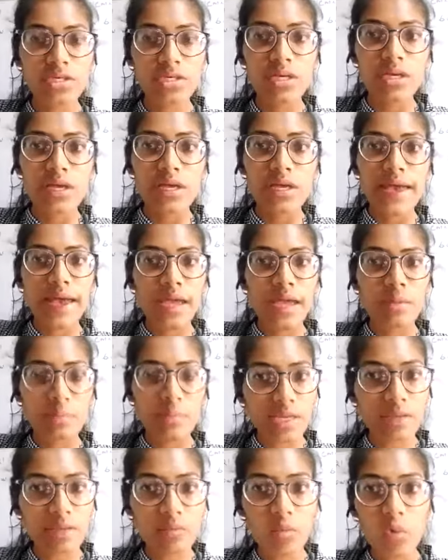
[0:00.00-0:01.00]
and many
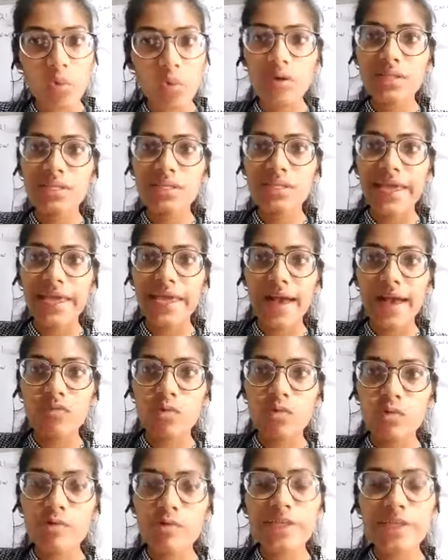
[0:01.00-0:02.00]
more, they have
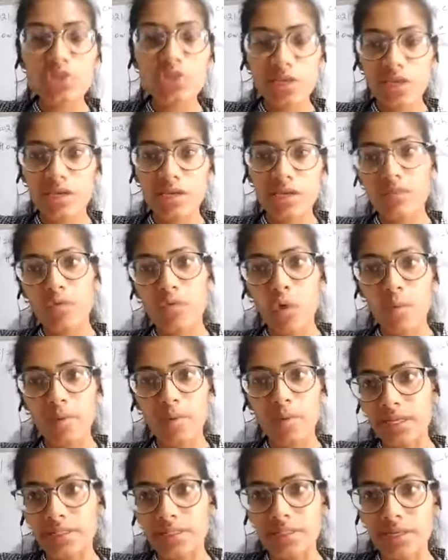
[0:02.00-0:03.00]
OH negative common
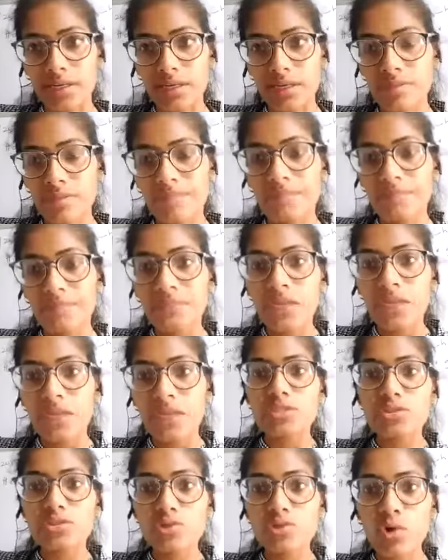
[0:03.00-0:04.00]
in them.
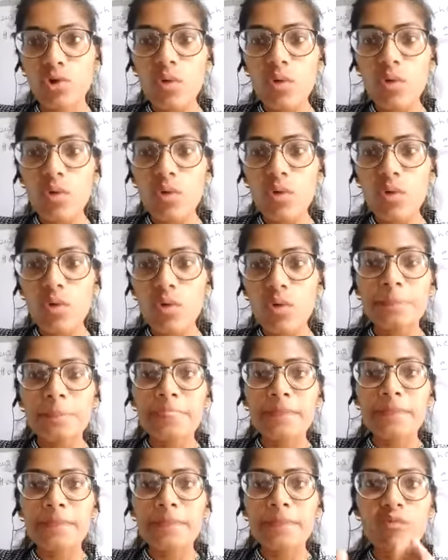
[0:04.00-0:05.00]
So we
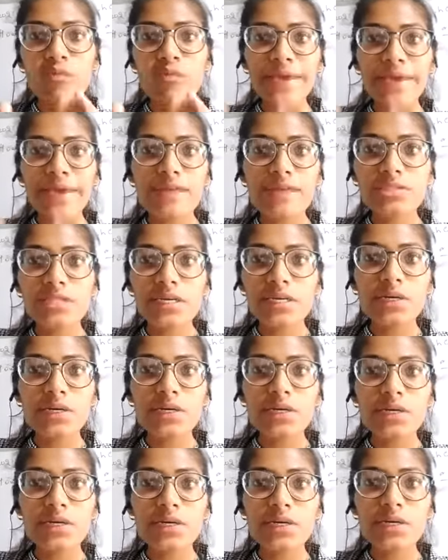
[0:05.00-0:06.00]
have studied
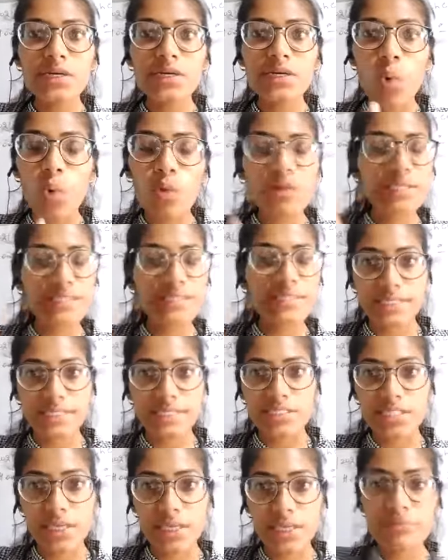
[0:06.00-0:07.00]
all these concepts.
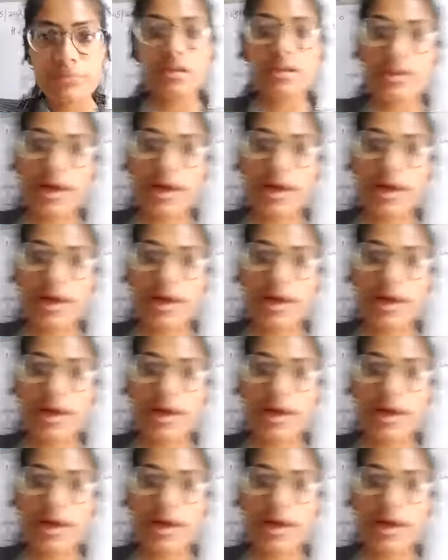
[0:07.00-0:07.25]
Now